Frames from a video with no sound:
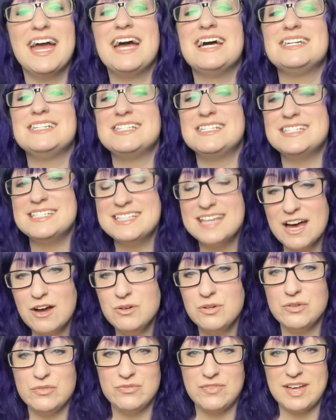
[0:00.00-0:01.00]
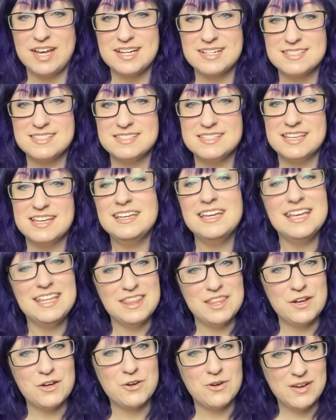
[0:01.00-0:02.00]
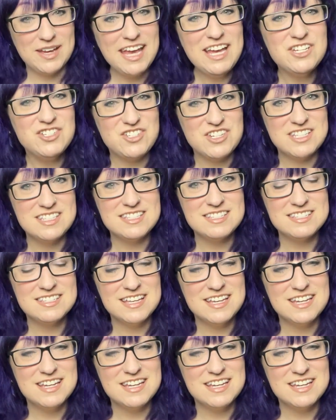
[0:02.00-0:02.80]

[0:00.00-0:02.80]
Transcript: and sound effects in their creations